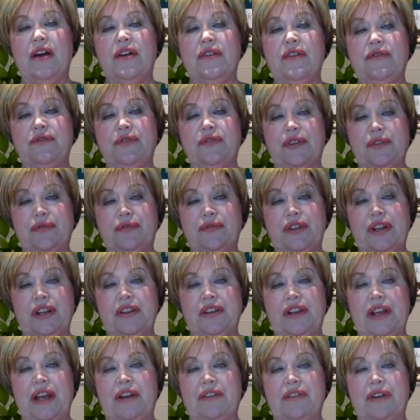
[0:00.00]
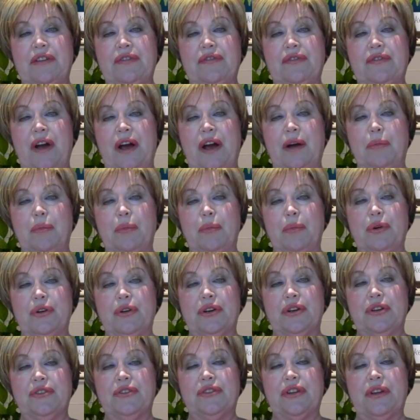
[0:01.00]
50 dairy farm
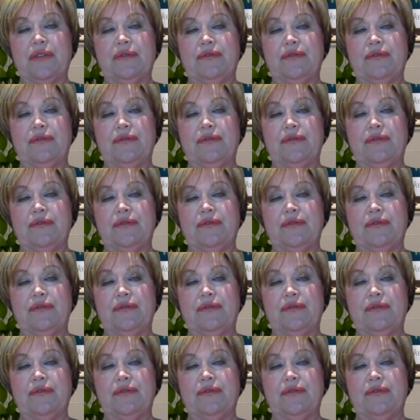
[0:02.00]
workers,